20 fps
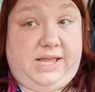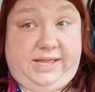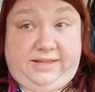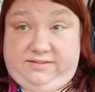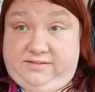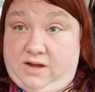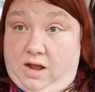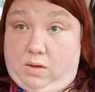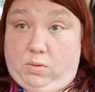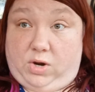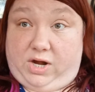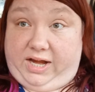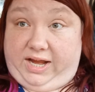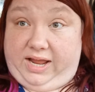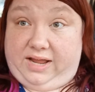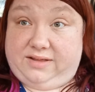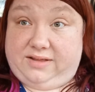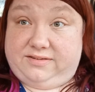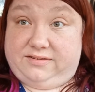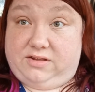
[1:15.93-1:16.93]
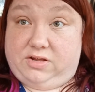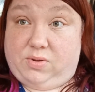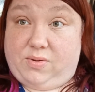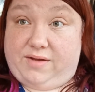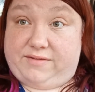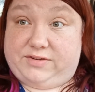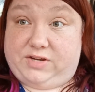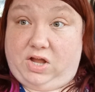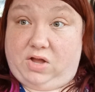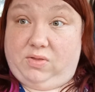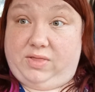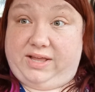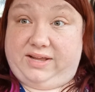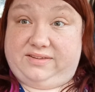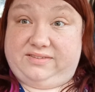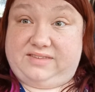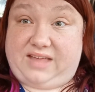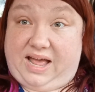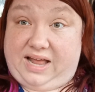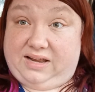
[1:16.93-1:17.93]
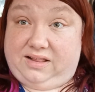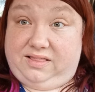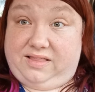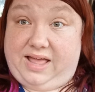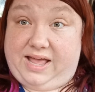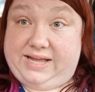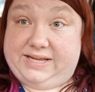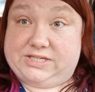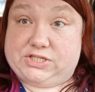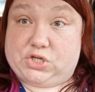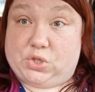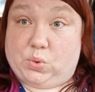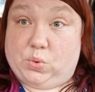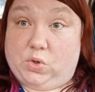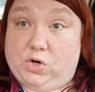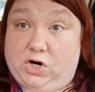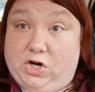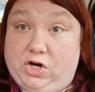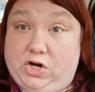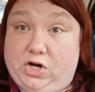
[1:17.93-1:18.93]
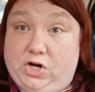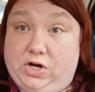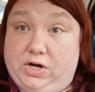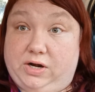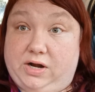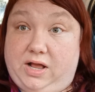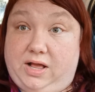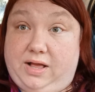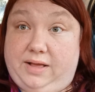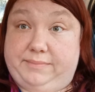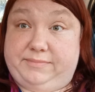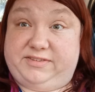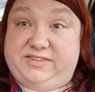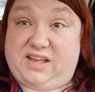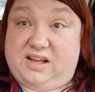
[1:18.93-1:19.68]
is not working. So you have to go like satellite or um,